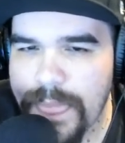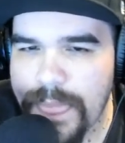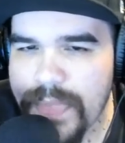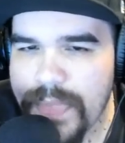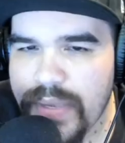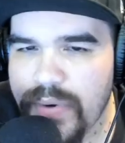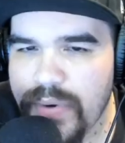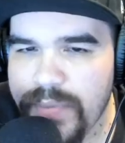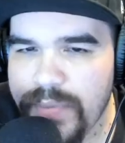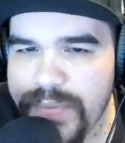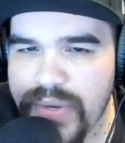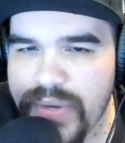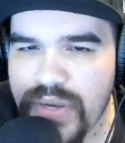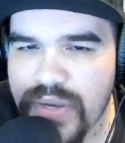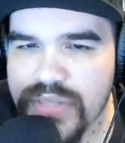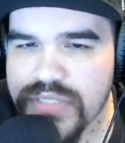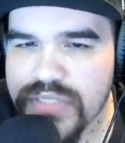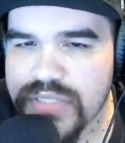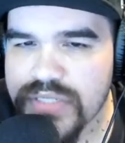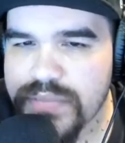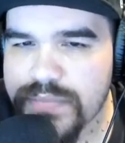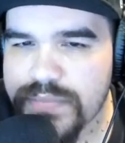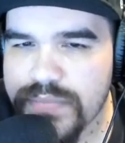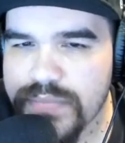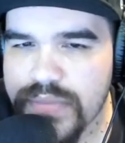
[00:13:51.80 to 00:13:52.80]
it would be
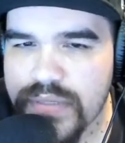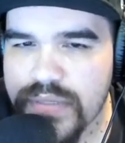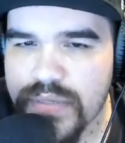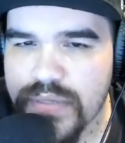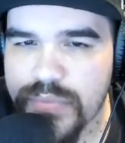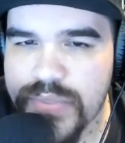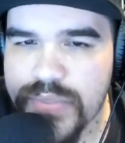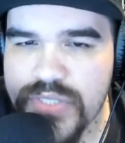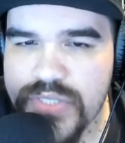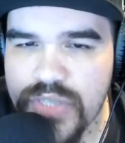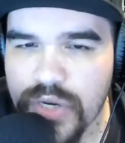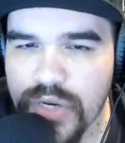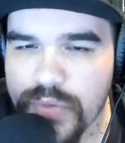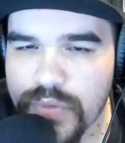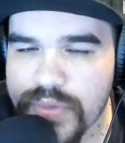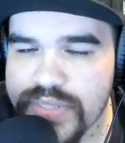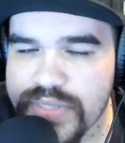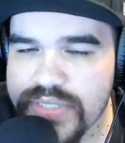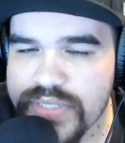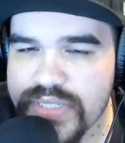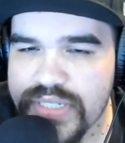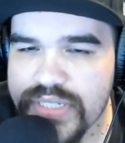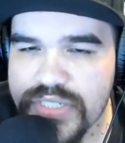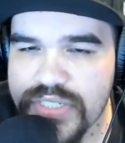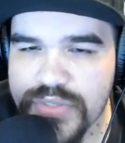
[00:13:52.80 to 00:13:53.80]
awesome. We talk
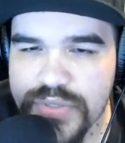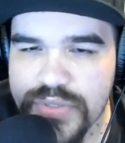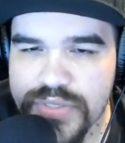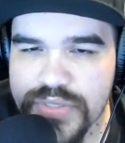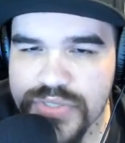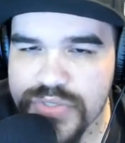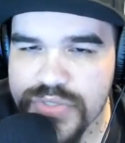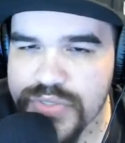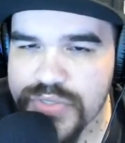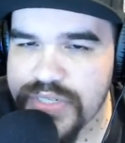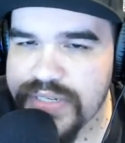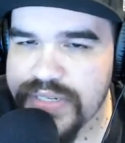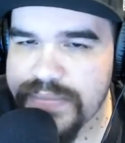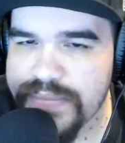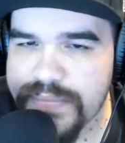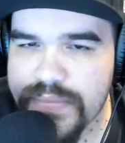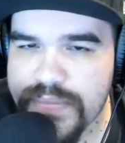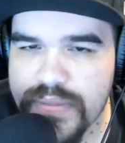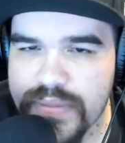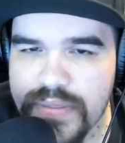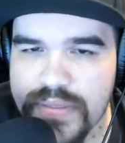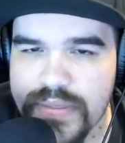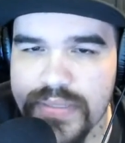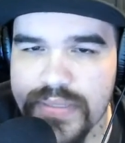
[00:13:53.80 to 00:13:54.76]
wrestling during the stream.